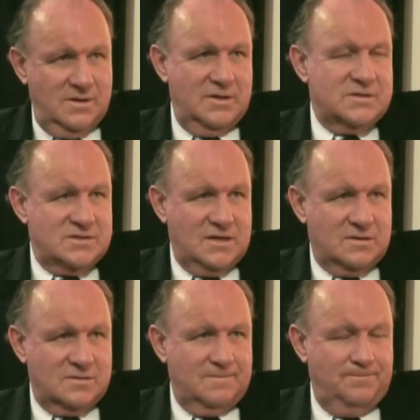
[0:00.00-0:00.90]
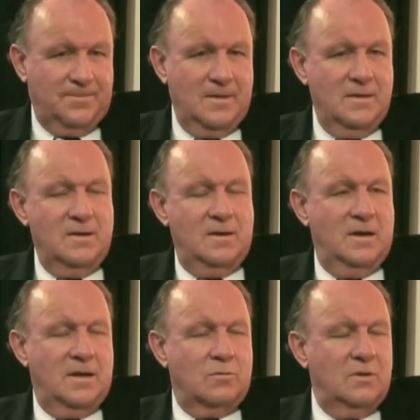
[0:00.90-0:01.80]
and it sinks.
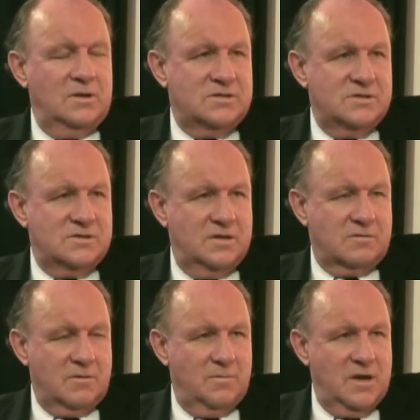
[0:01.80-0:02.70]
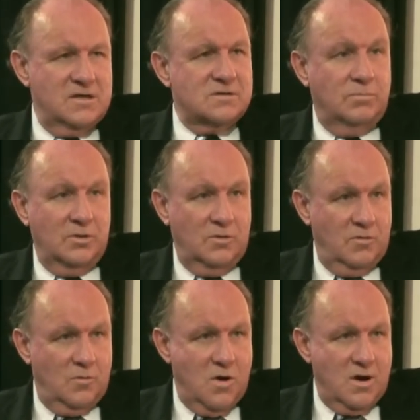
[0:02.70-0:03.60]
And it releases the cremains
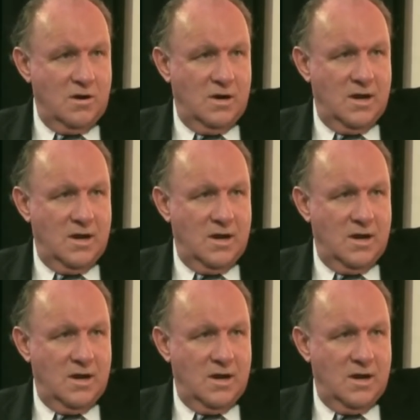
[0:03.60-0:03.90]
below the water